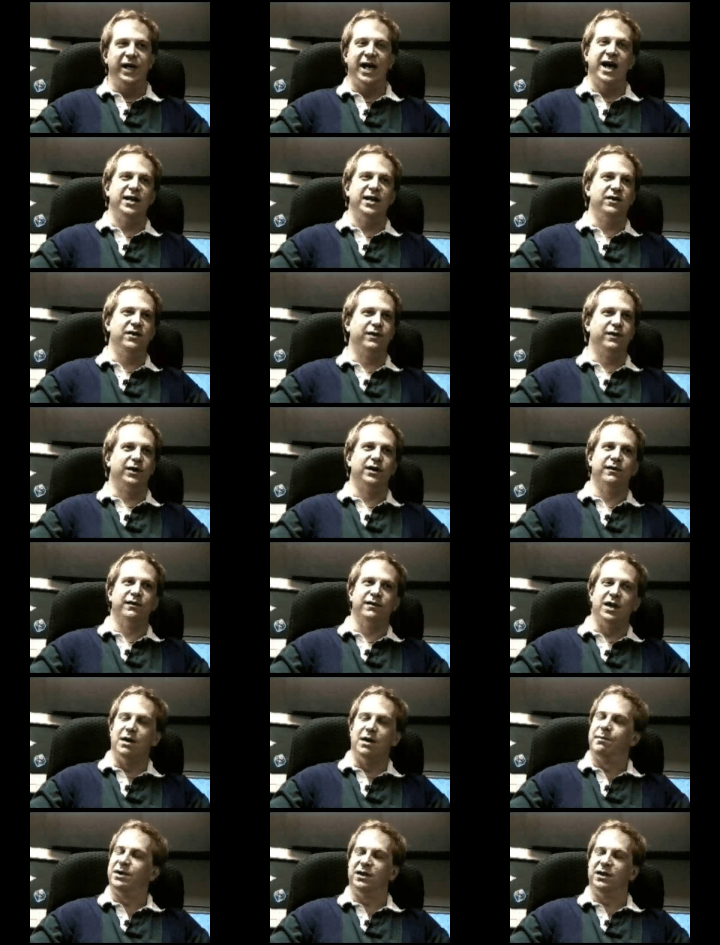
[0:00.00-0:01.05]
You've heard of
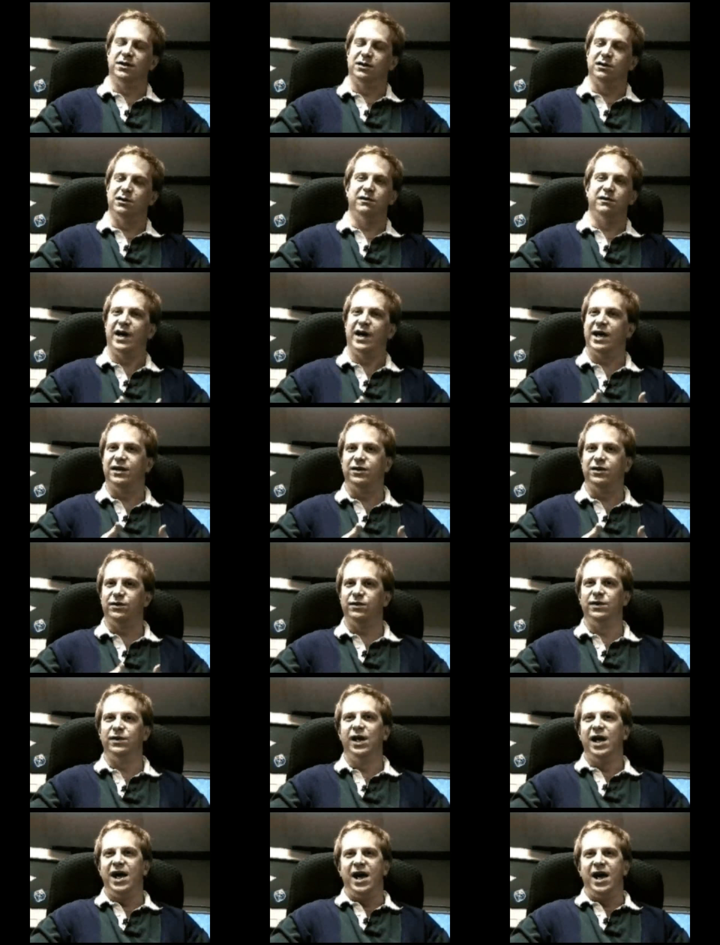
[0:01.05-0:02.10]
companies who've had to
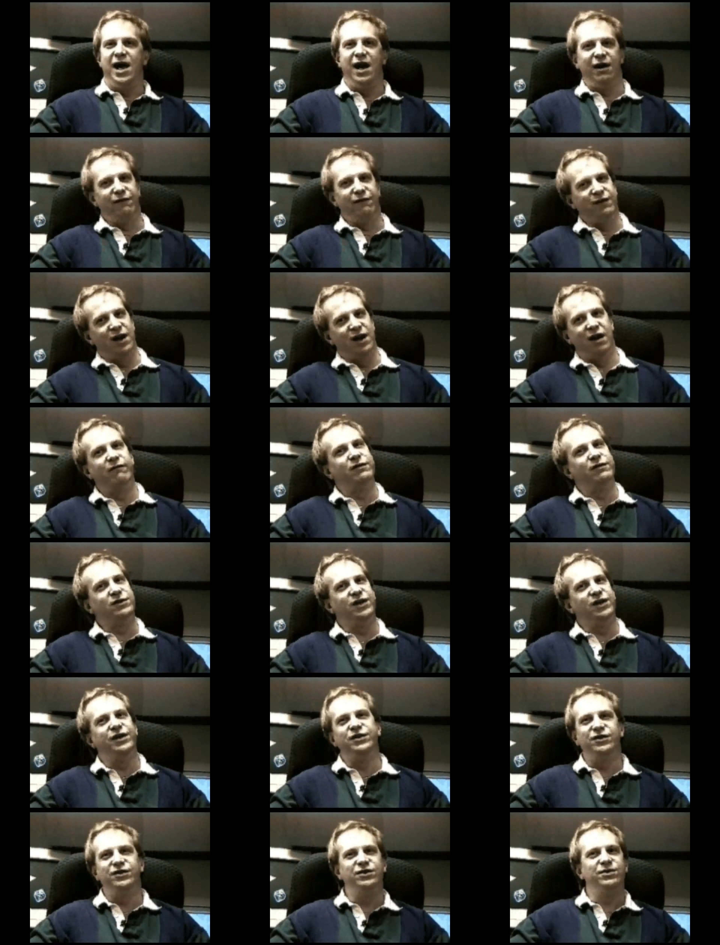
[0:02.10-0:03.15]
have
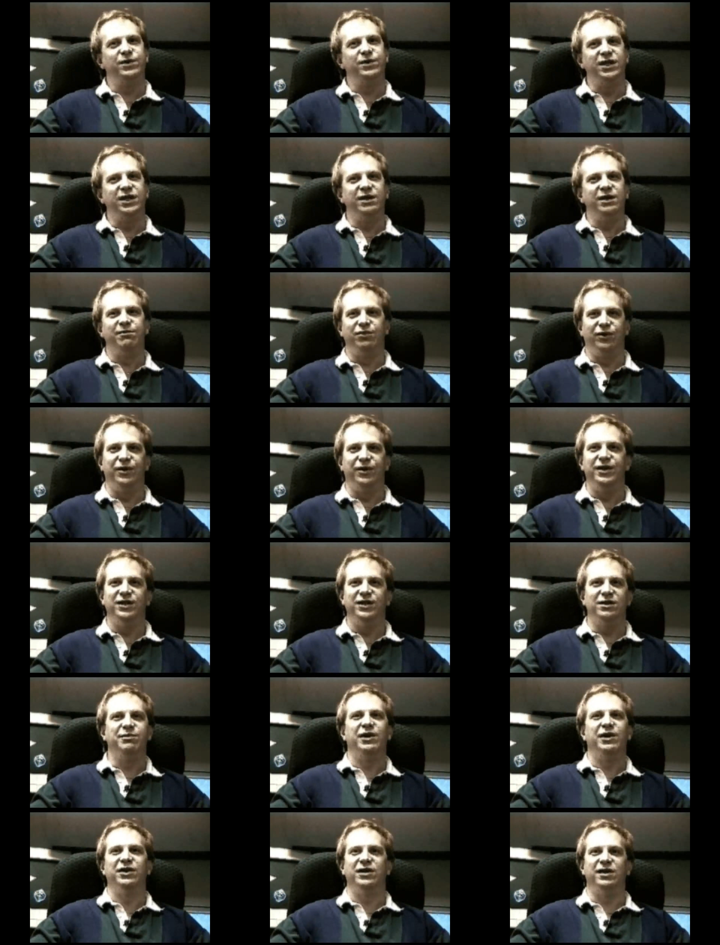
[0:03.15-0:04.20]
conversations with the employees
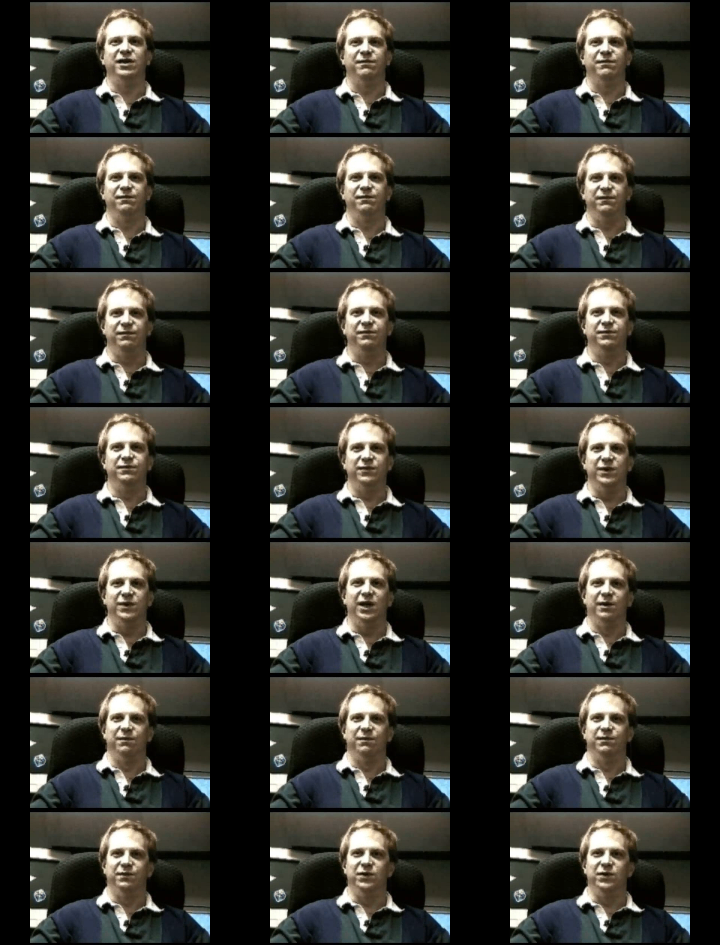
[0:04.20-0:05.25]
about their
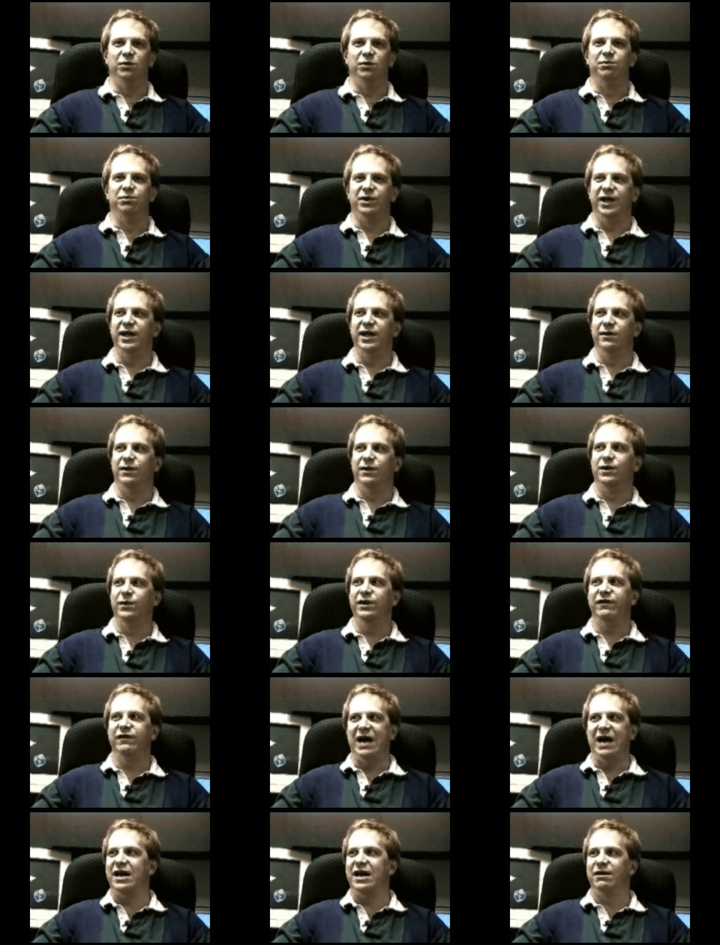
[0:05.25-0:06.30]
Doom playing. Well, we've
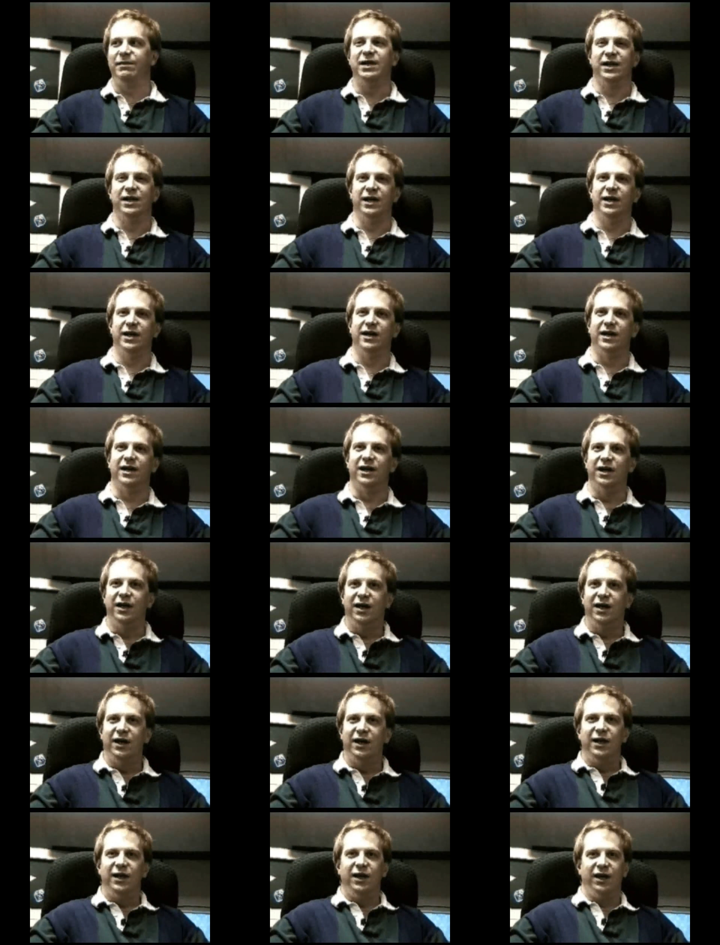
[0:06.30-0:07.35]
had them in here.
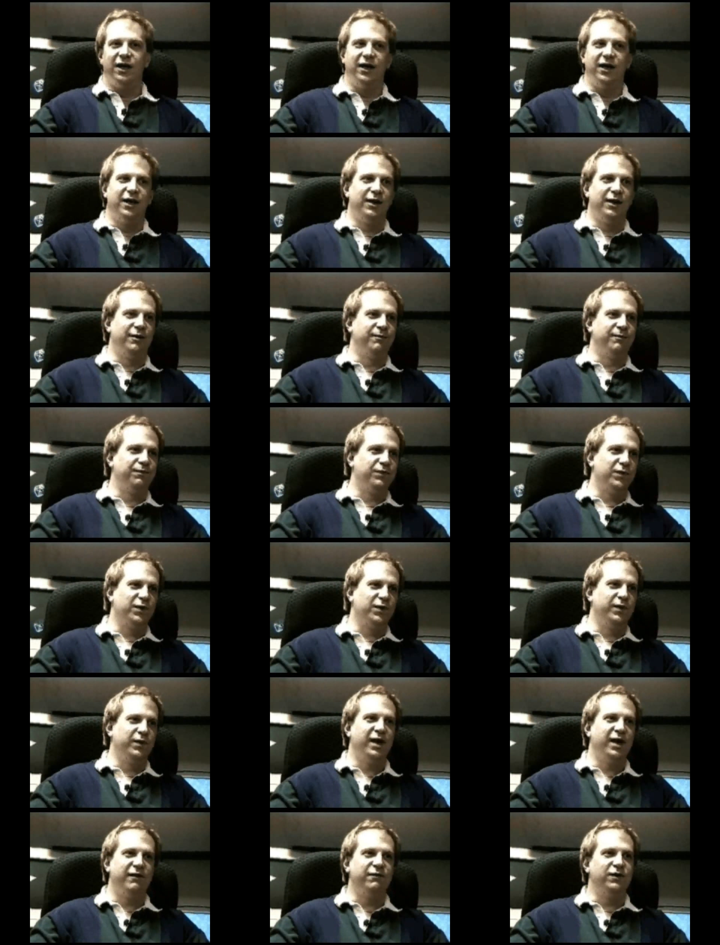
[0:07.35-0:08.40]

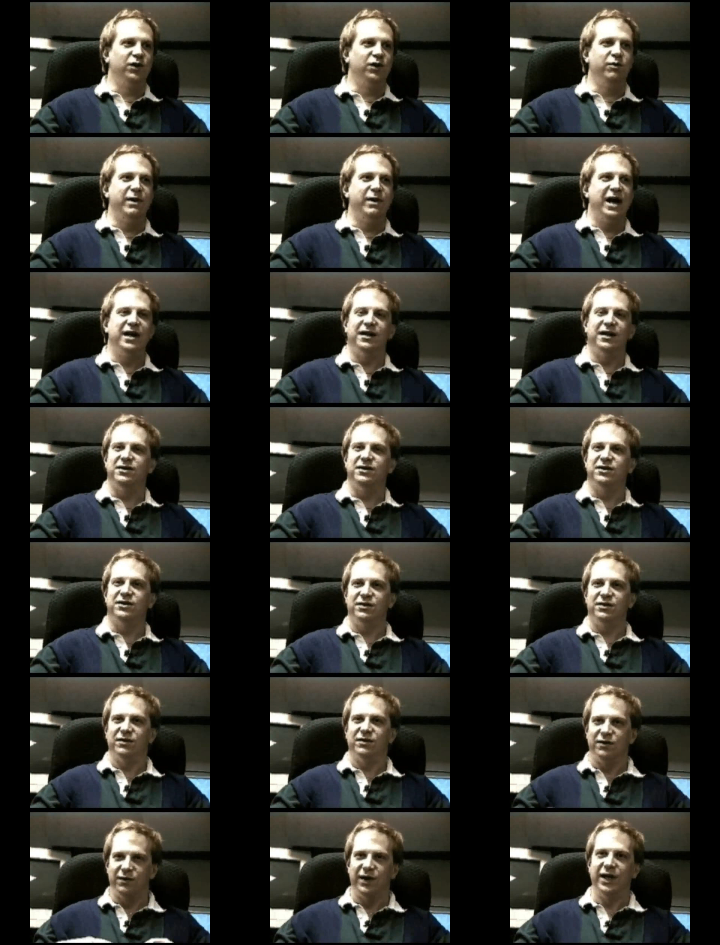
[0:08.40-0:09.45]
We have Doom addicts
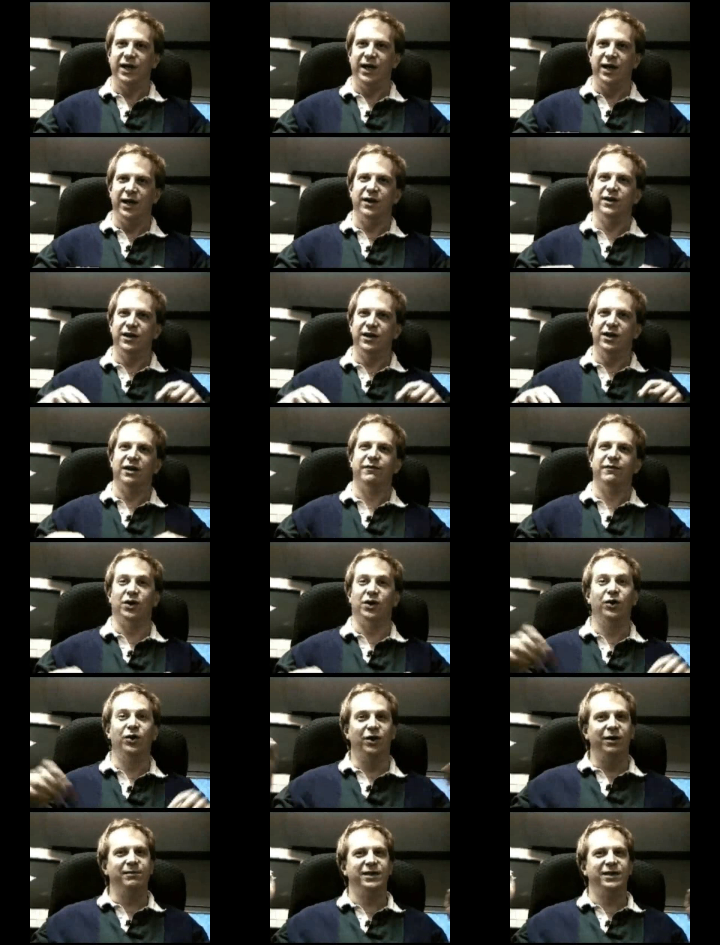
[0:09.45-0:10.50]
right here in the office.
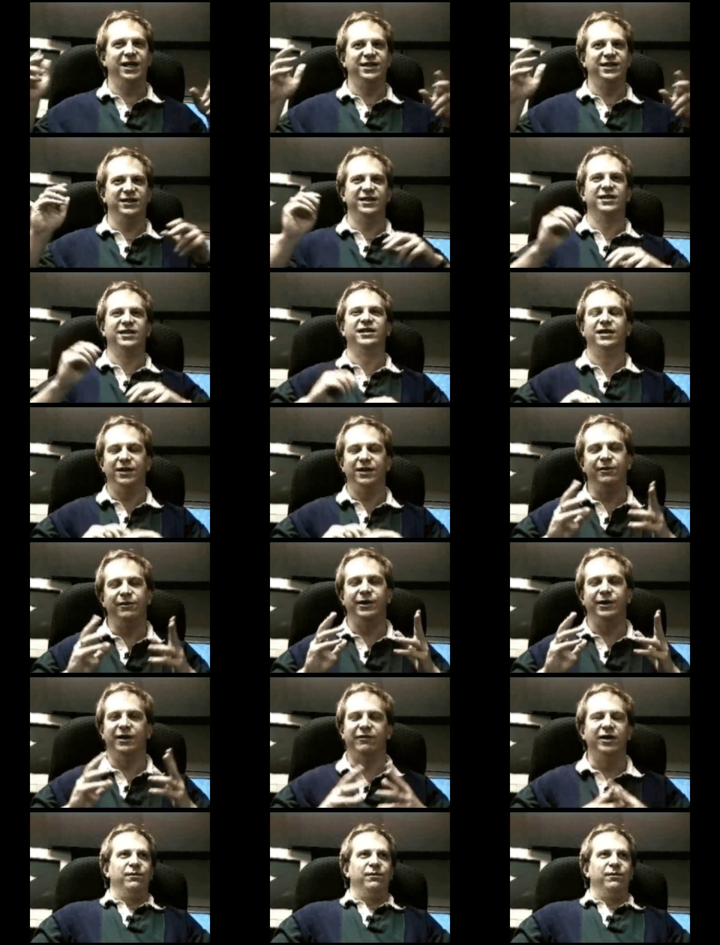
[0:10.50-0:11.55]
Oh, I'm testing,
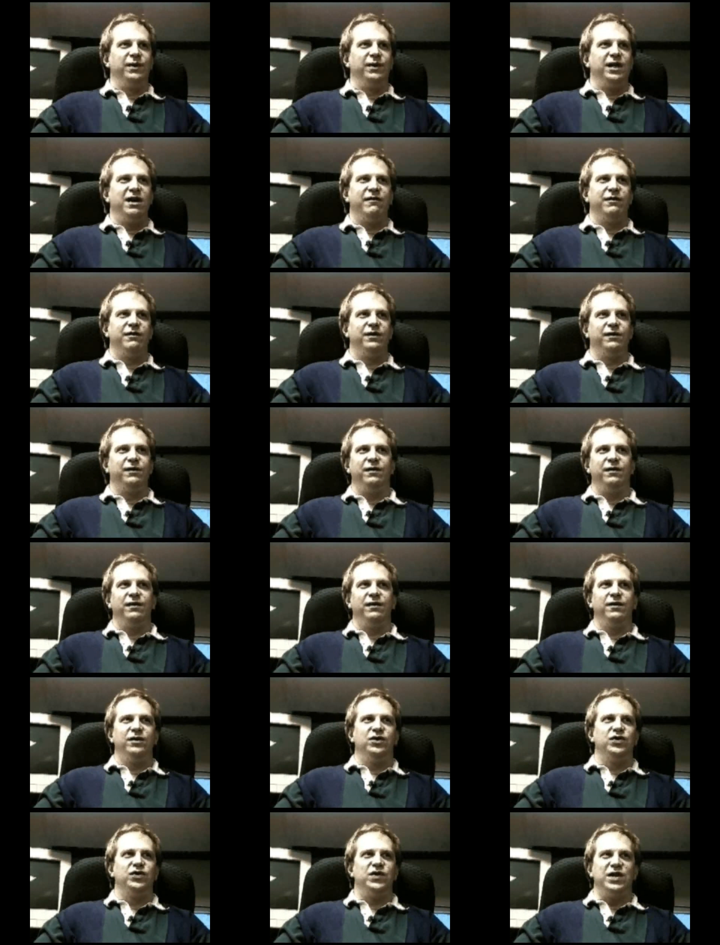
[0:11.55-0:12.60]
whatever. We never
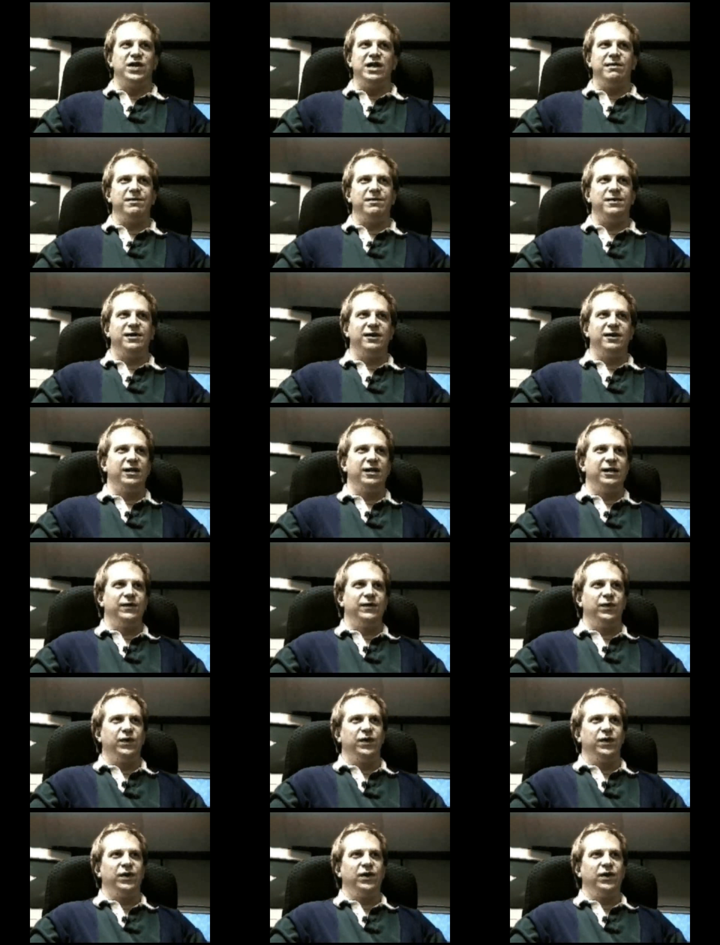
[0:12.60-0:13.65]
dreamed
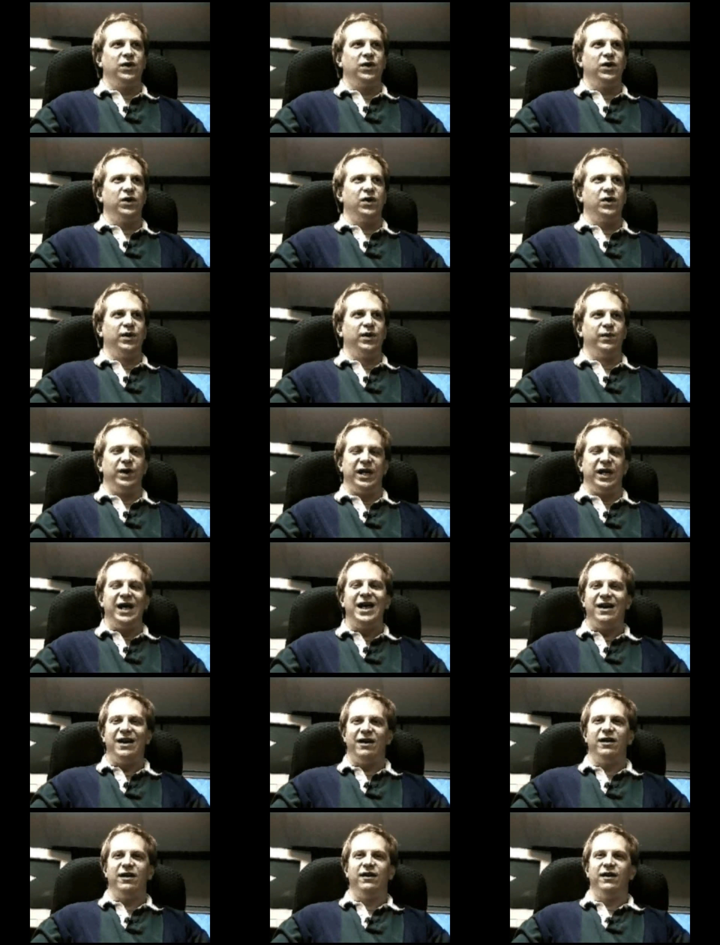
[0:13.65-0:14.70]
it would hit